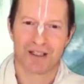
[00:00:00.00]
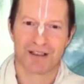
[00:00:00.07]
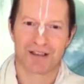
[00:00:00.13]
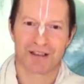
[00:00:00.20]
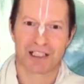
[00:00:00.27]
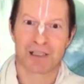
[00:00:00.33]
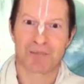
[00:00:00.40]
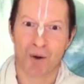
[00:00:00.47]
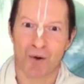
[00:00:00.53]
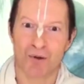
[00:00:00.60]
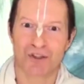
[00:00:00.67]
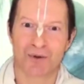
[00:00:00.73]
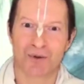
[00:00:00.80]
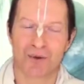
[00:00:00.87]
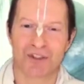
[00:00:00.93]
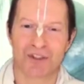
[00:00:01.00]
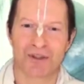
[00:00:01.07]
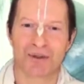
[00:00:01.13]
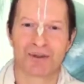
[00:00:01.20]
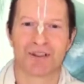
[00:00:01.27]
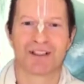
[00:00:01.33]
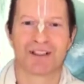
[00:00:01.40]
disposed towards
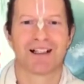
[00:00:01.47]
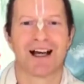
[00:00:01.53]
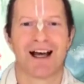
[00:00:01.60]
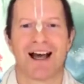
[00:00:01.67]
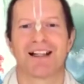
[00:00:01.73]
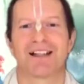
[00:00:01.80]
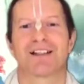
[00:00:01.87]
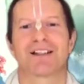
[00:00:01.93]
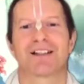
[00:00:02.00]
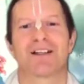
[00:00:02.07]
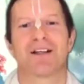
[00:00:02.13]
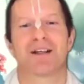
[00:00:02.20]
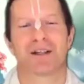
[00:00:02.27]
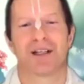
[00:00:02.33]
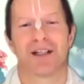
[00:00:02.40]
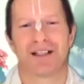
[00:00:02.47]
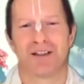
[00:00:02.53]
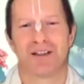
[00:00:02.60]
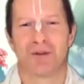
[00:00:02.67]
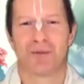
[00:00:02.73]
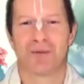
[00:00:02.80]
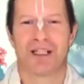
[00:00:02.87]
you, and
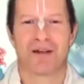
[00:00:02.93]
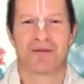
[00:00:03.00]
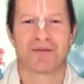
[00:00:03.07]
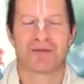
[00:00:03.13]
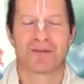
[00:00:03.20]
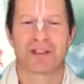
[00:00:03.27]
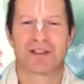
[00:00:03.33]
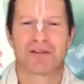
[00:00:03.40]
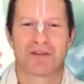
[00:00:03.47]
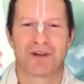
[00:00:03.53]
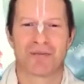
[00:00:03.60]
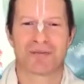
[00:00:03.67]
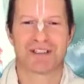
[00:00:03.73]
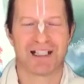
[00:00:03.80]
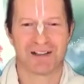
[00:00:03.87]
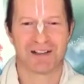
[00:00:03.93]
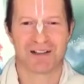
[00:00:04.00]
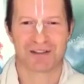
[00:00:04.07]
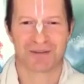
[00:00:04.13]
you will become free from death.